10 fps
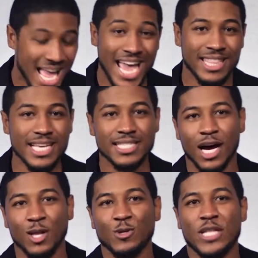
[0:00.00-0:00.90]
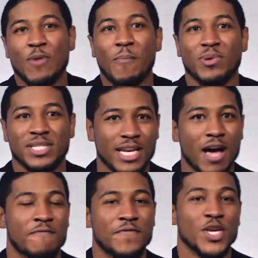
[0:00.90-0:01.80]
And these colors, they represent
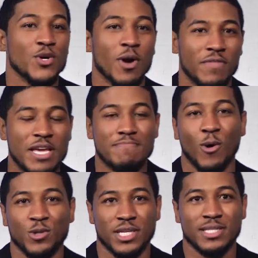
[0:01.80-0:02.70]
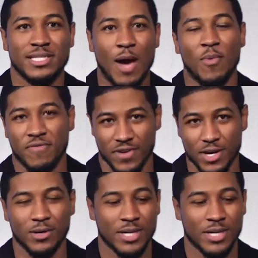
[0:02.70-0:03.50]
a few of the emotions that we feel.